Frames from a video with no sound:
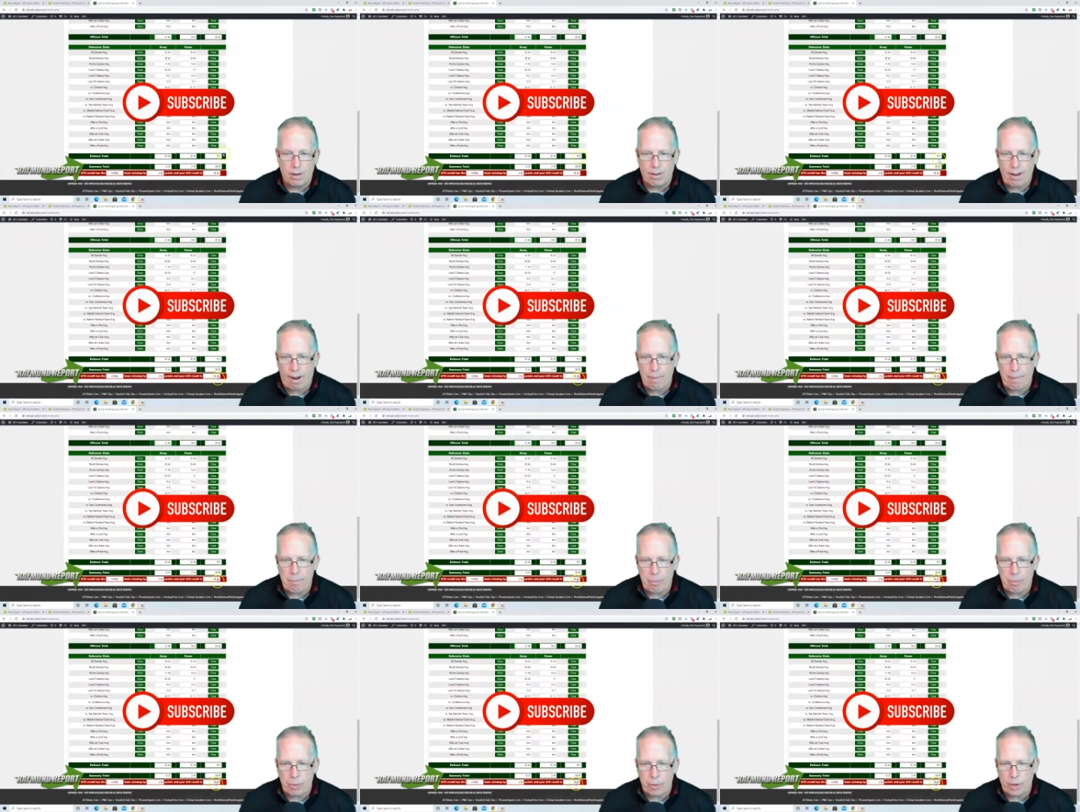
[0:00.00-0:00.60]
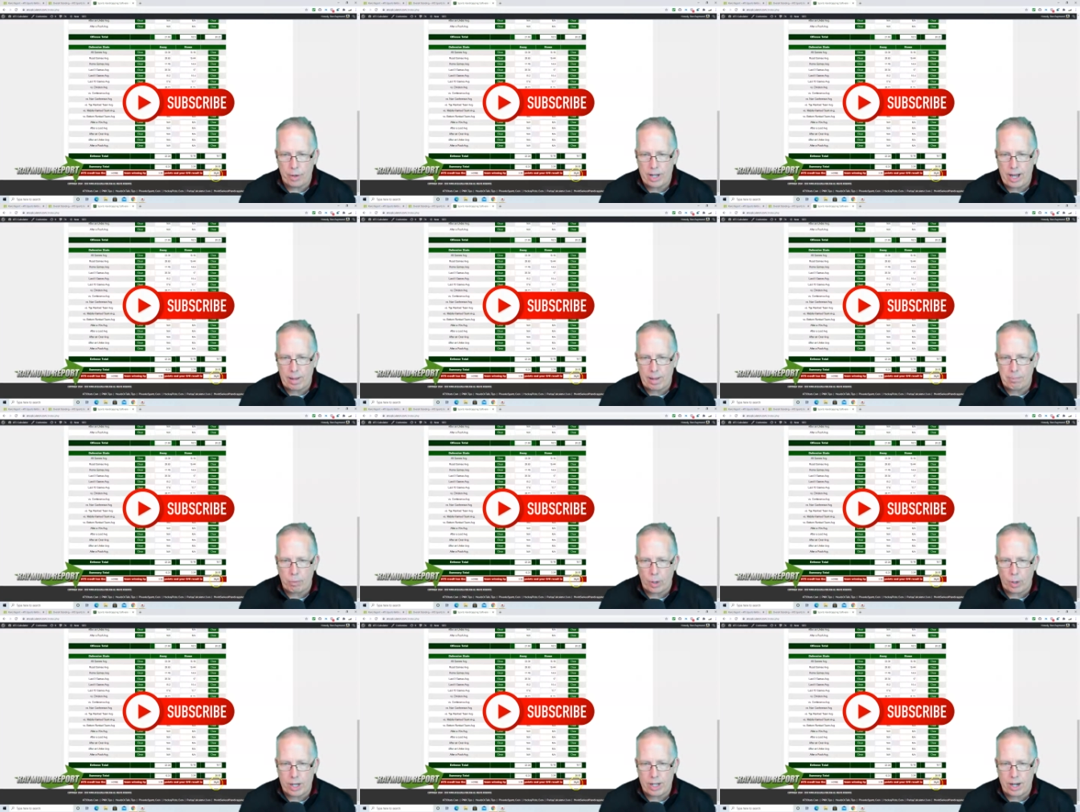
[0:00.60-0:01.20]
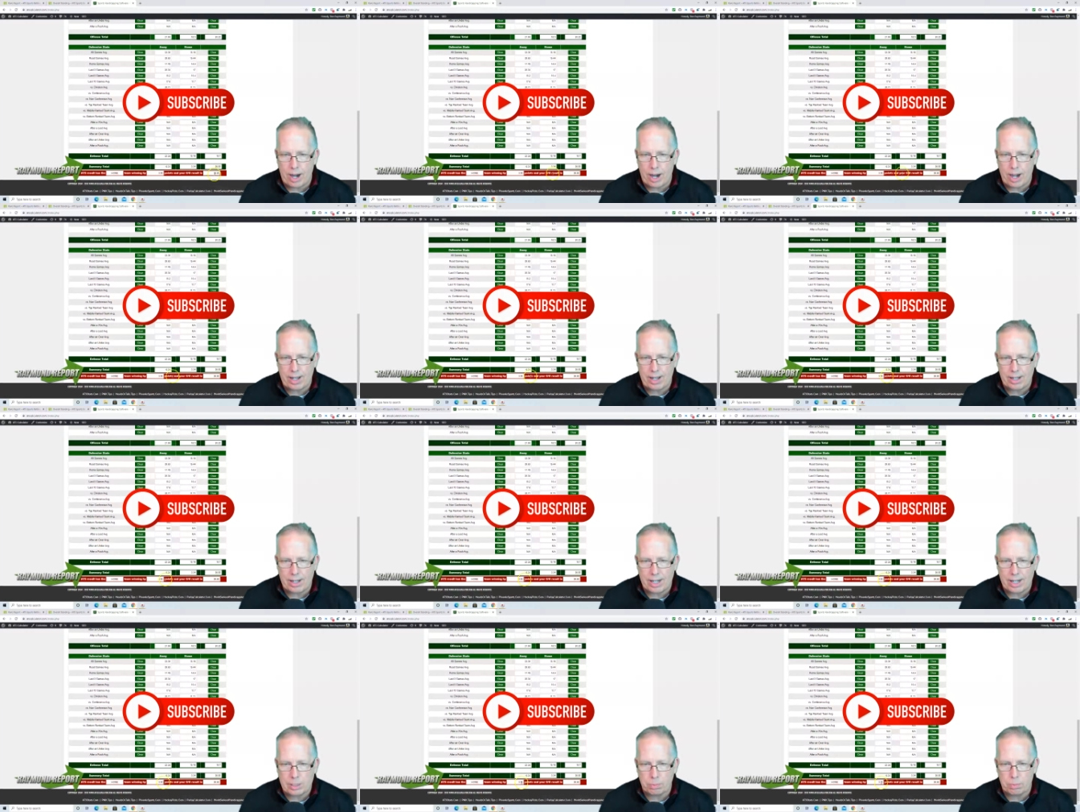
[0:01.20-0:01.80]
Yeah, 38.9 and
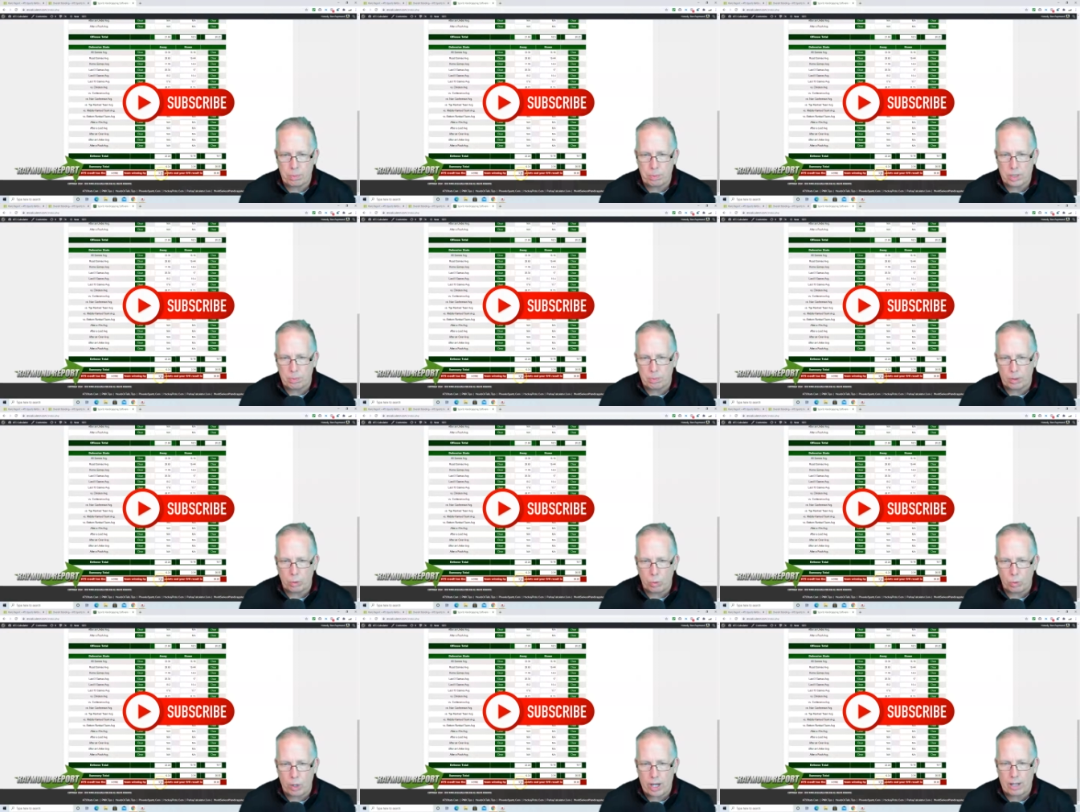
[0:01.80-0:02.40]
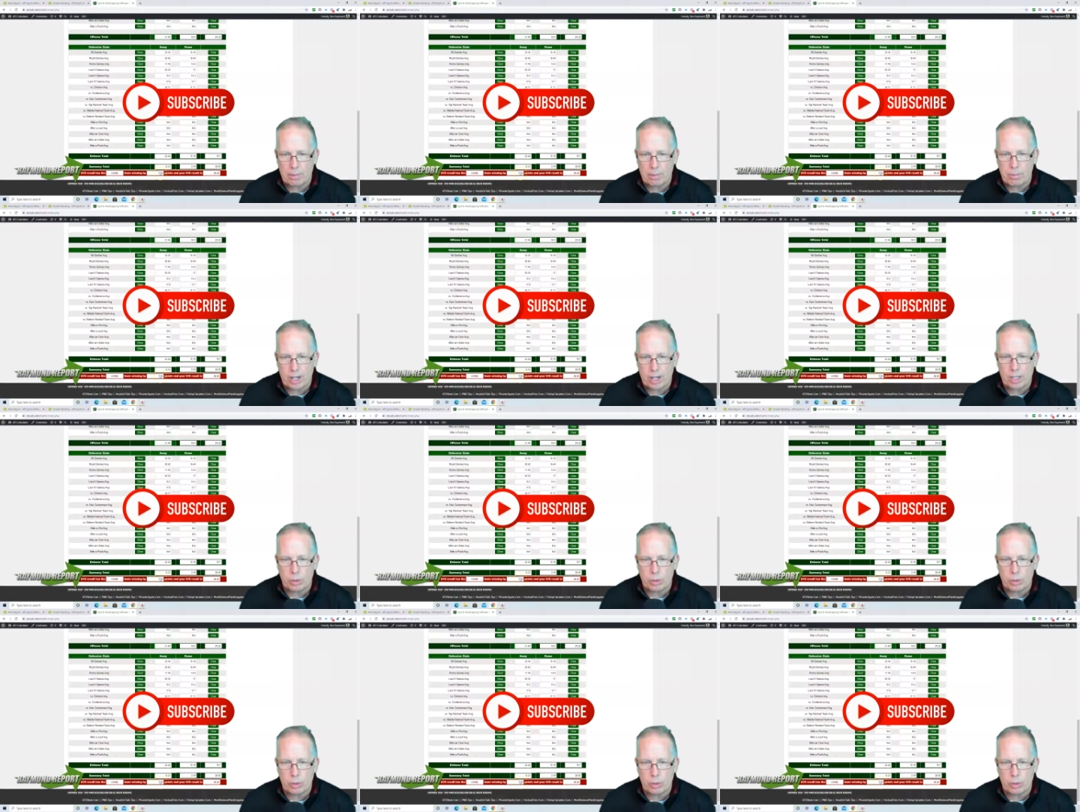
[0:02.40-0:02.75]
it has Pittsburgh winning by